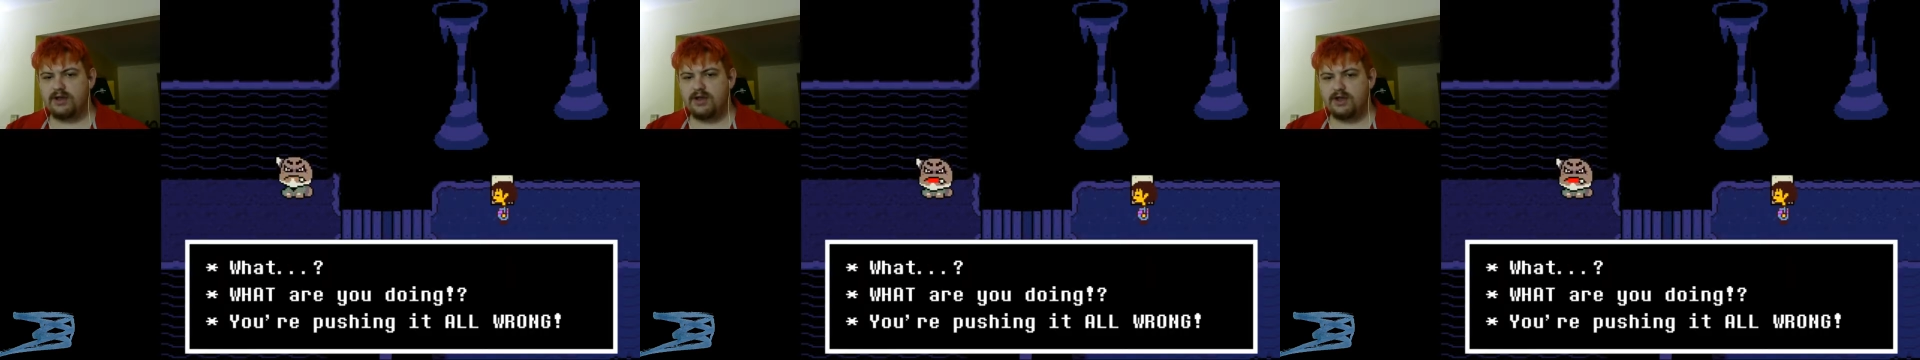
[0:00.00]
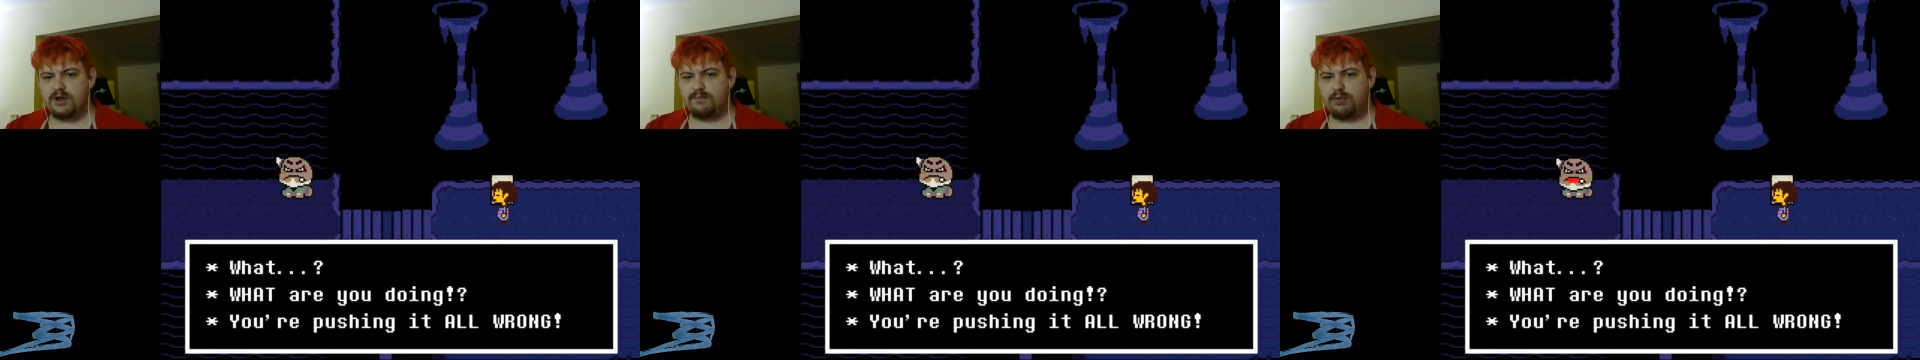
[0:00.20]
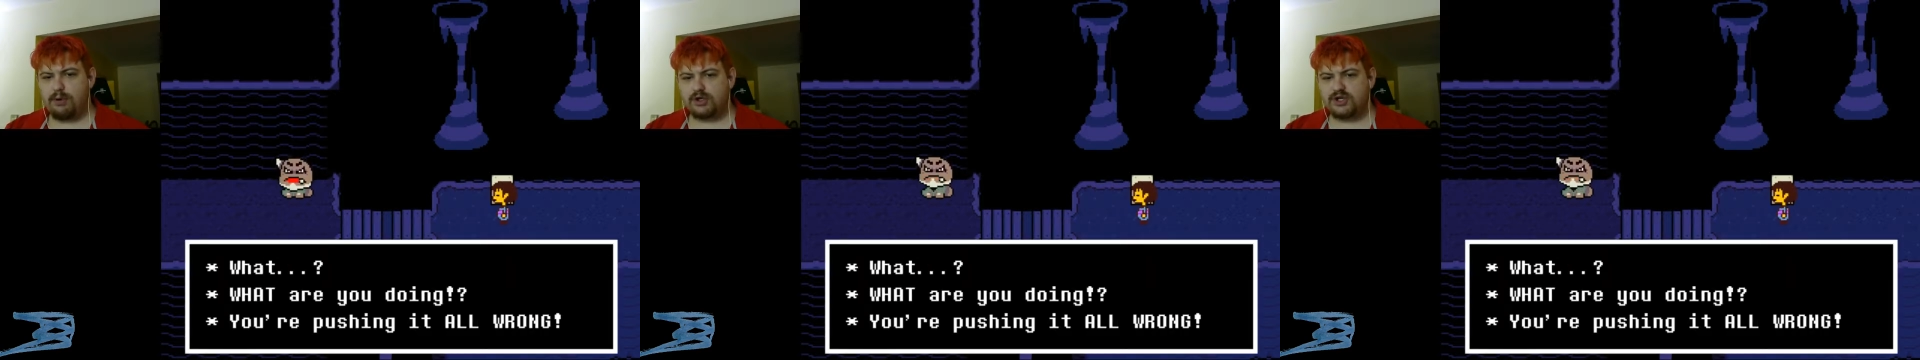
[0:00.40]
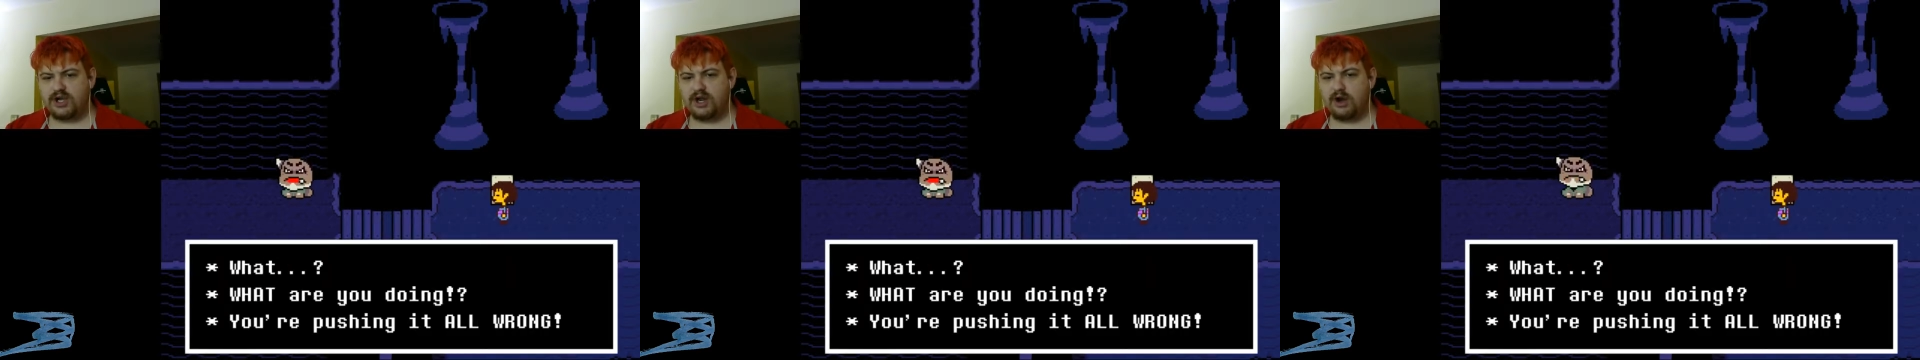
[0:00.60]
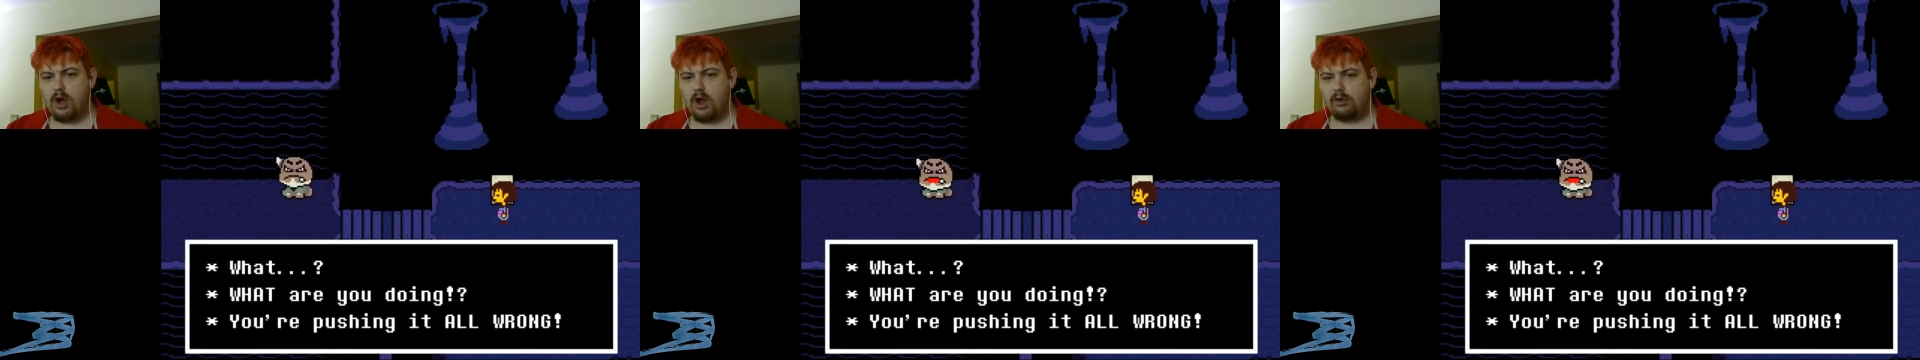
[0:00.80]
You're pushing
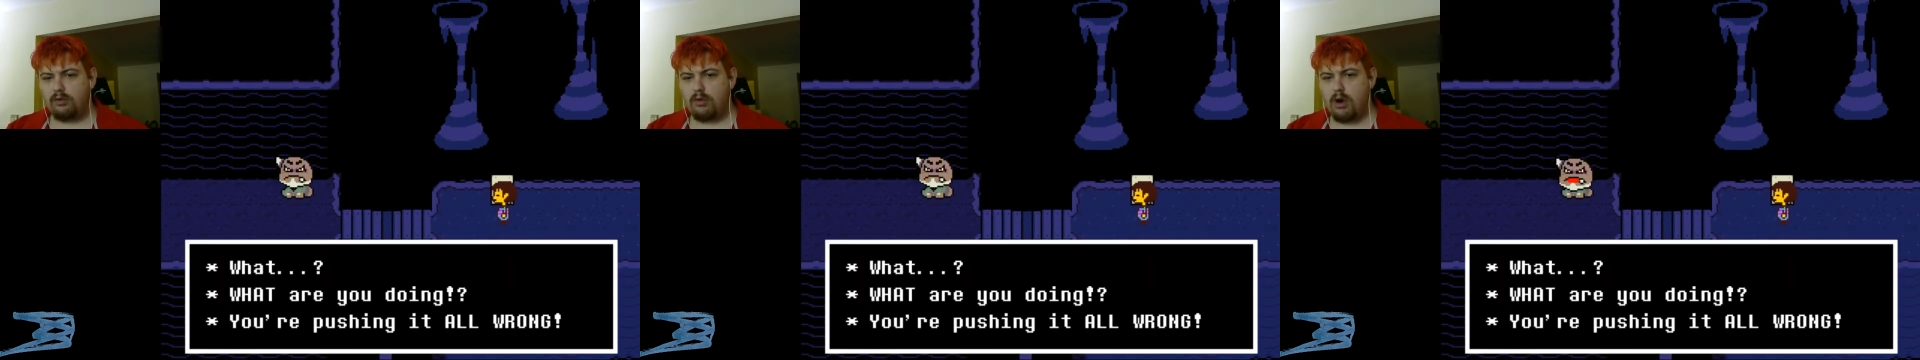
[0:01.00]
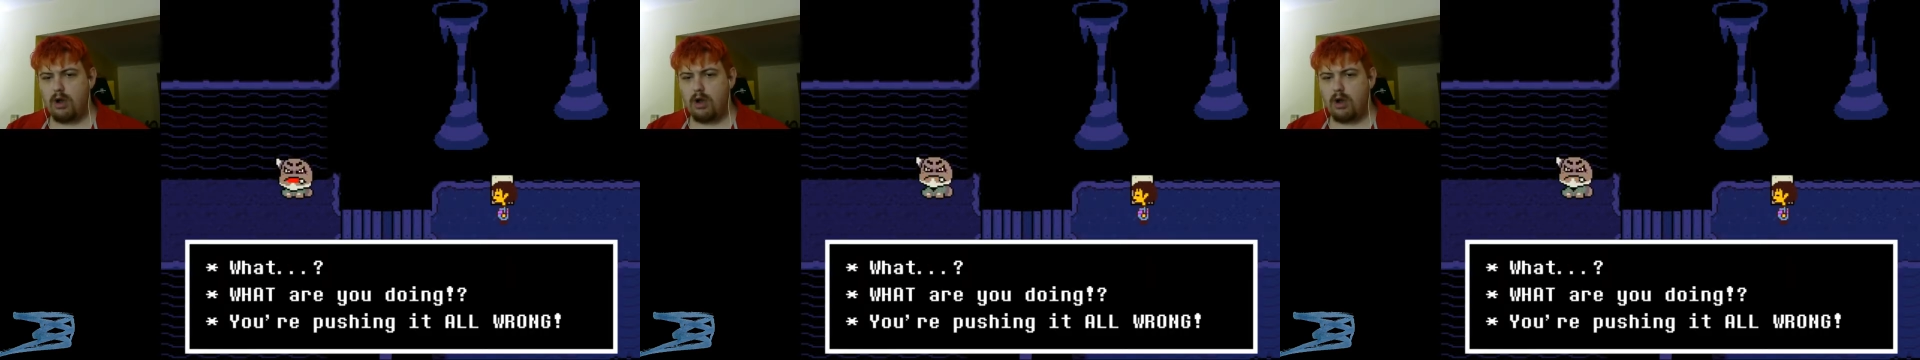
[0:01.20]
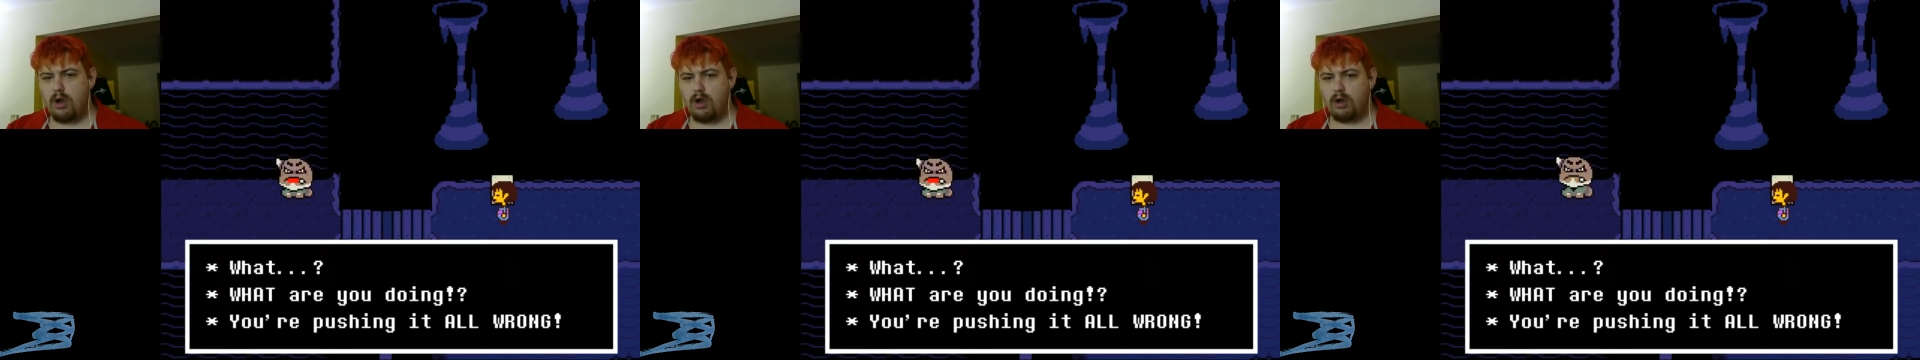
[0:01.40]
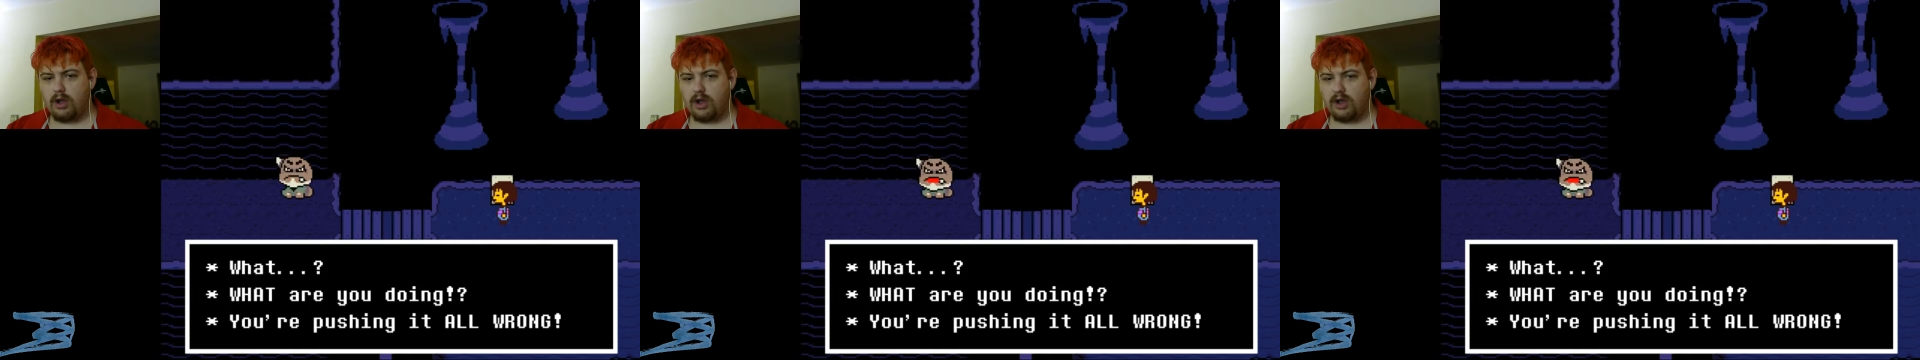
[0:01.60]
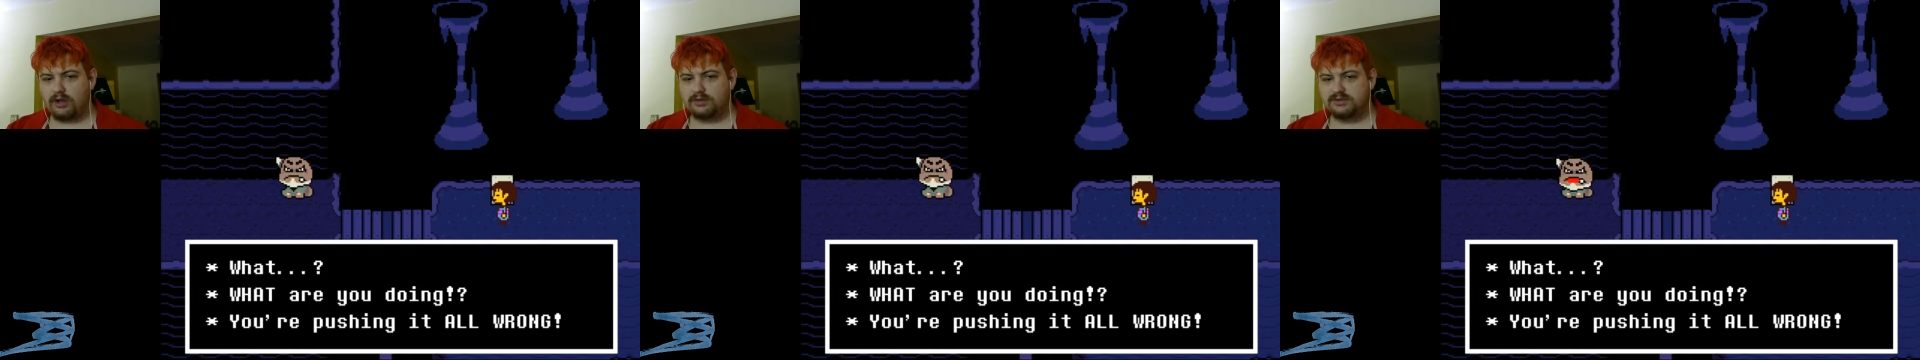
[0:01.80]
it all wrong.